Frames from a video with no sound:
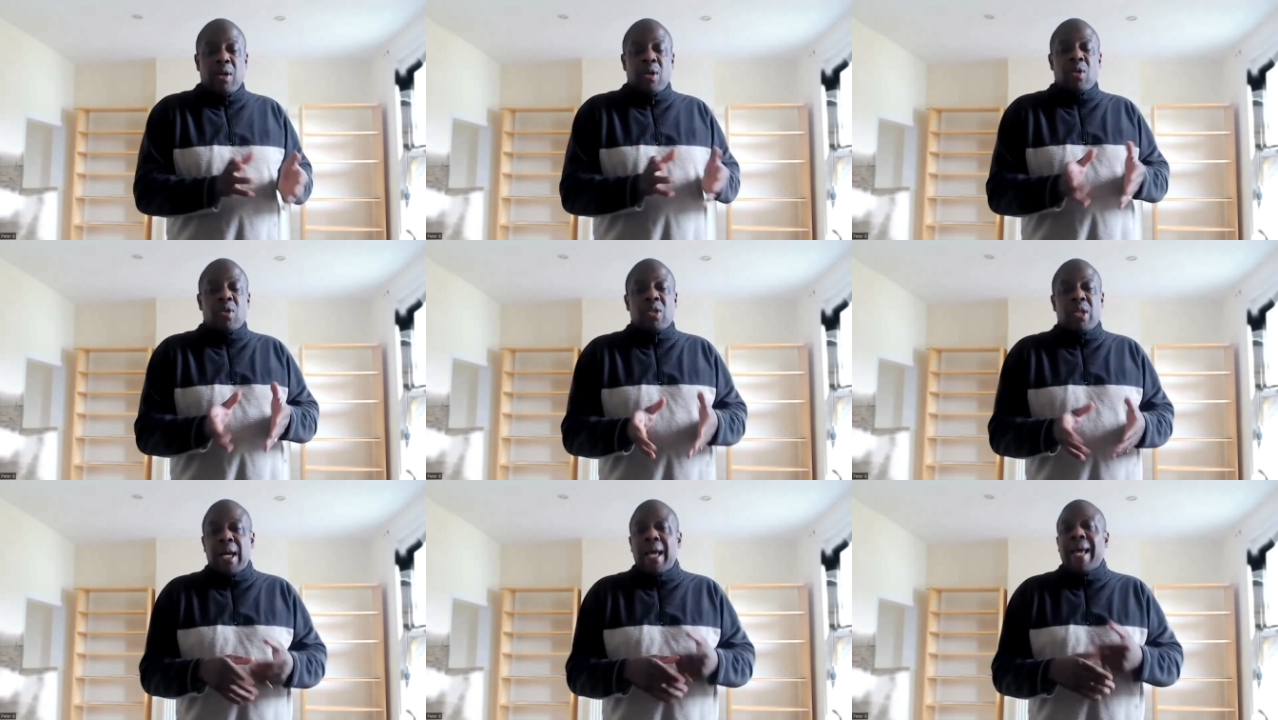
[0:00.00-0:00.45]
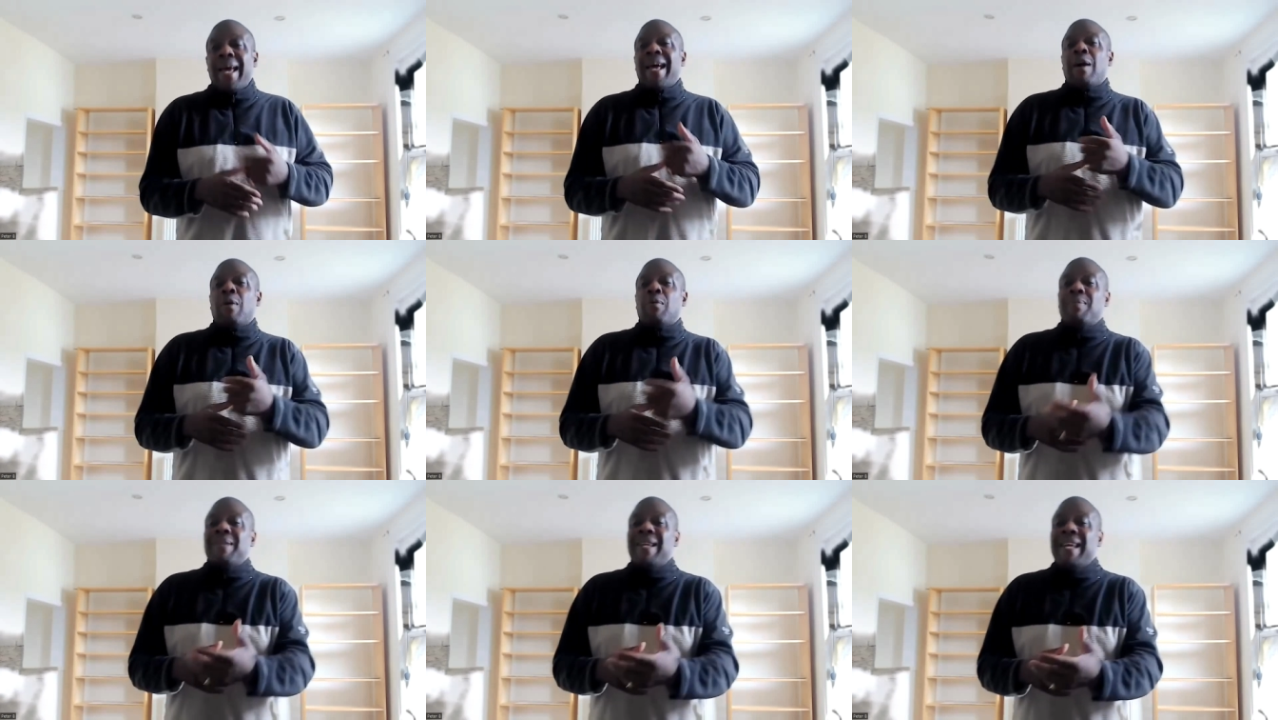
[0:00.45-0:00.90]
You can see
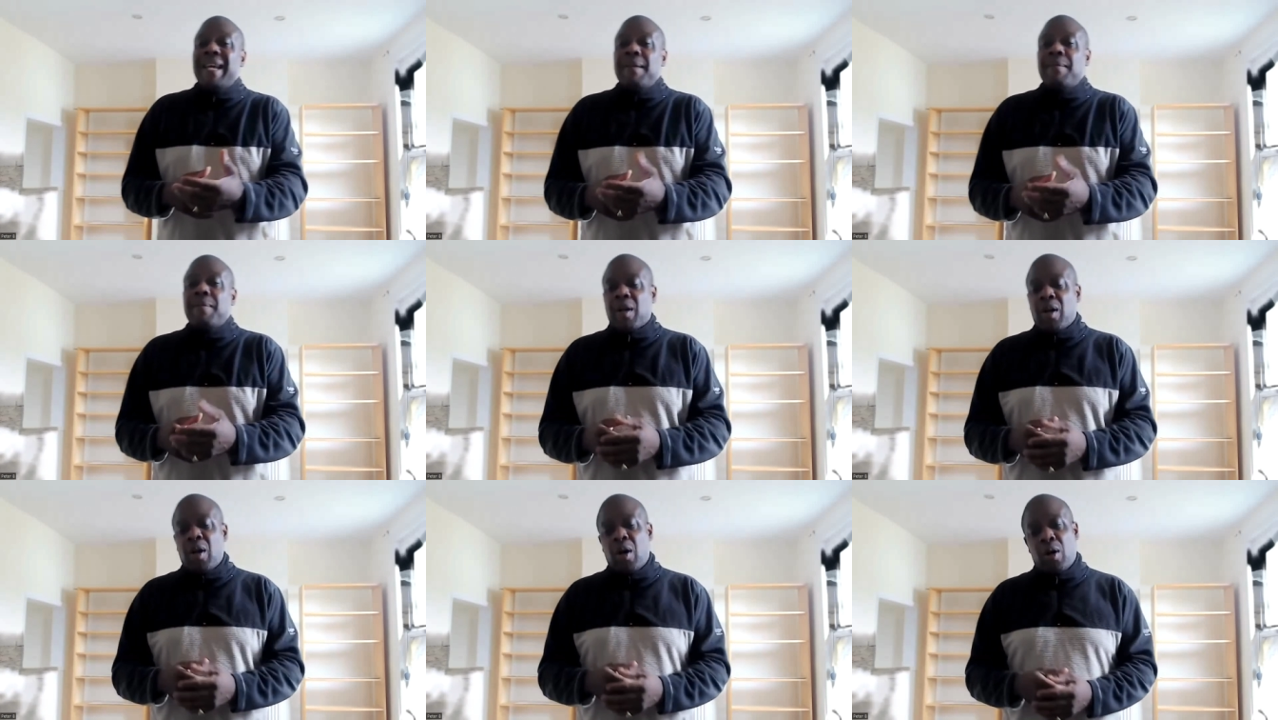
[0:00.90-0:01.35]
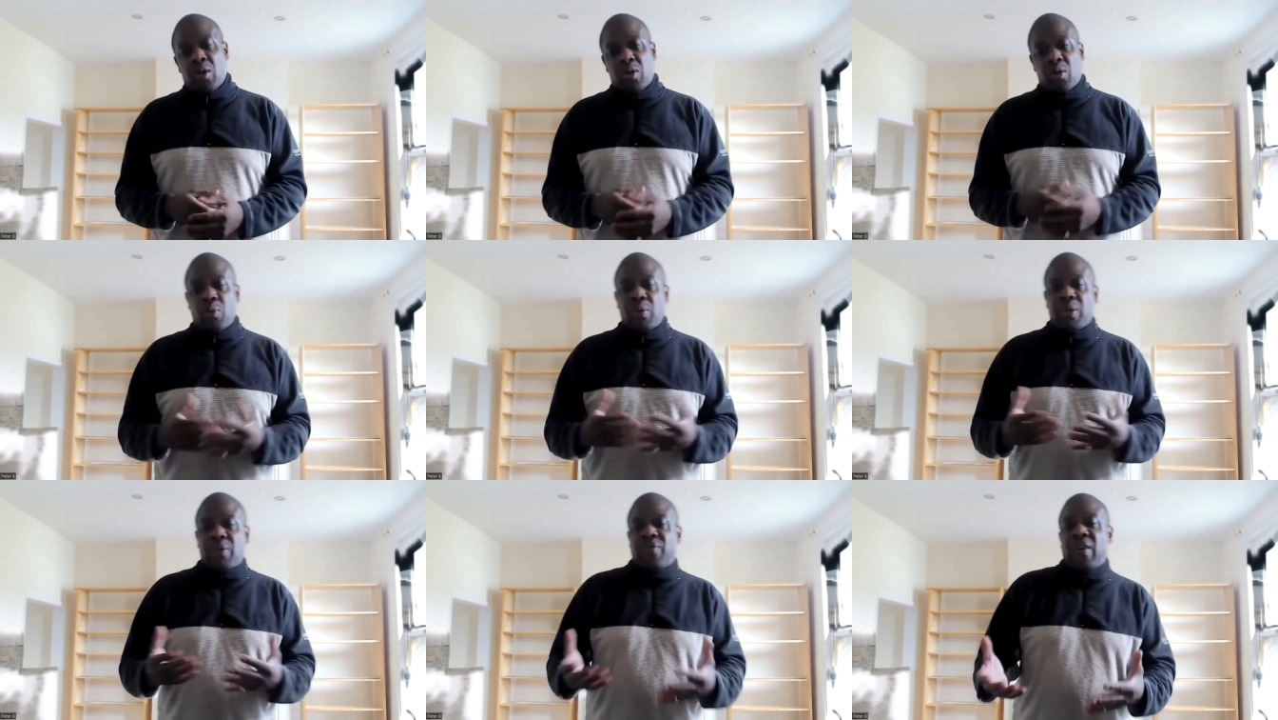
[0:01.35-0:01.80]
Elmina
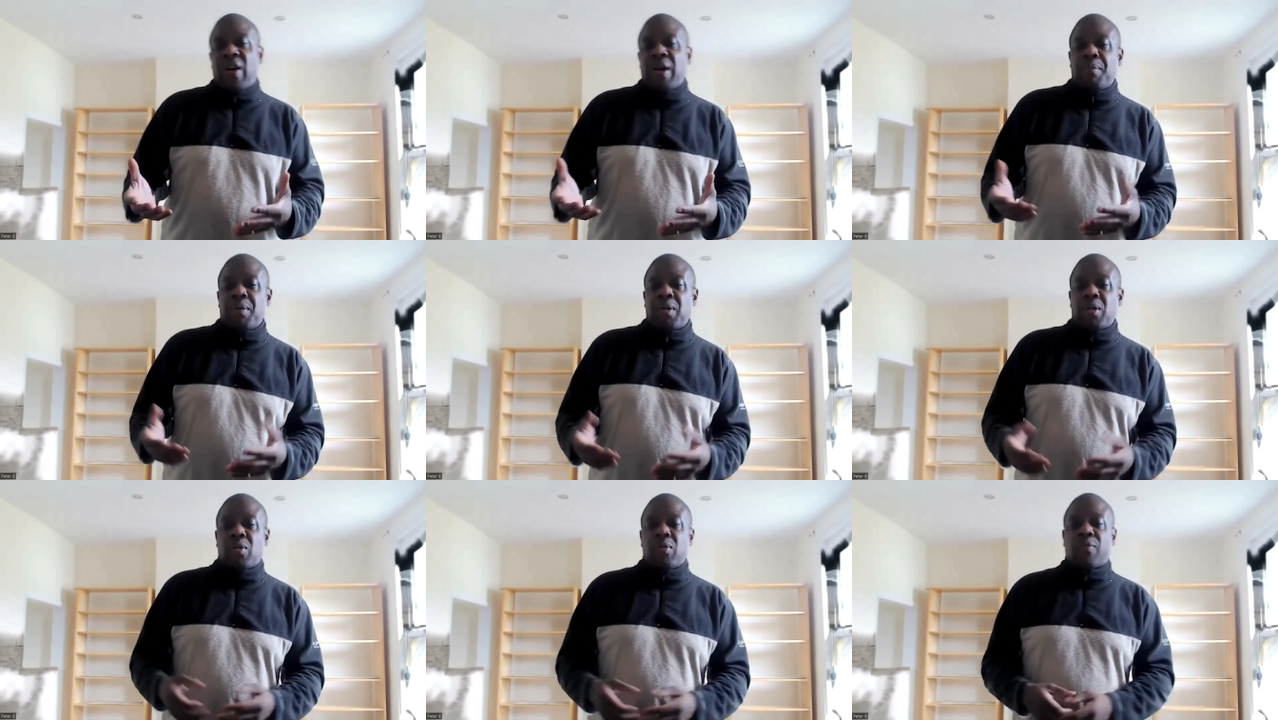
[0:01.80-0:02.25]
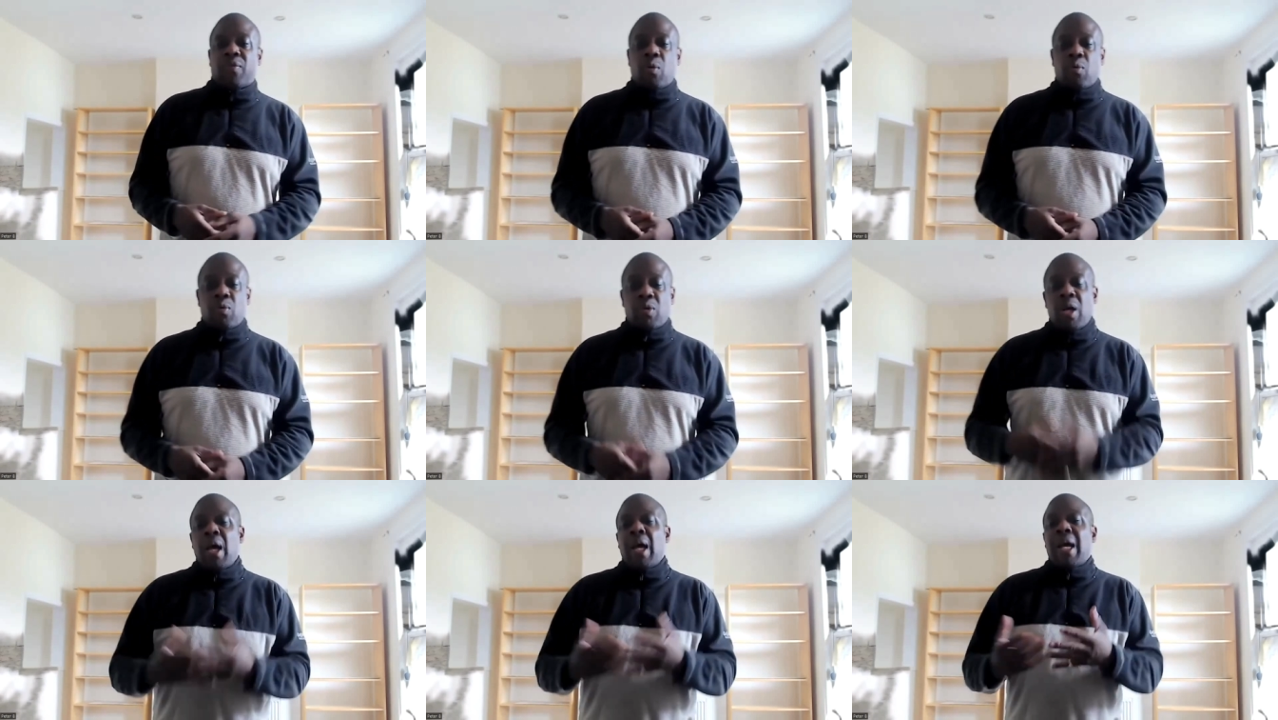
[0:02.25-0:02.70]
Castle is famous, of
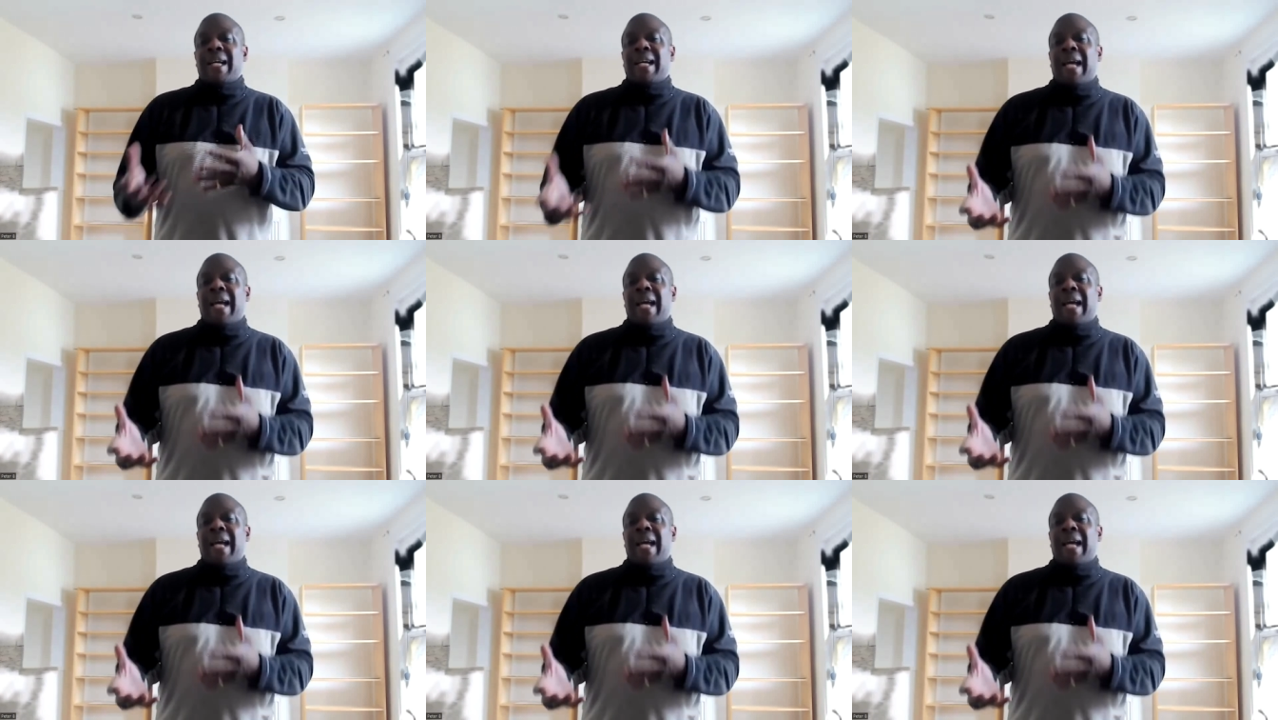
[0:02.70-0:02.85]
course.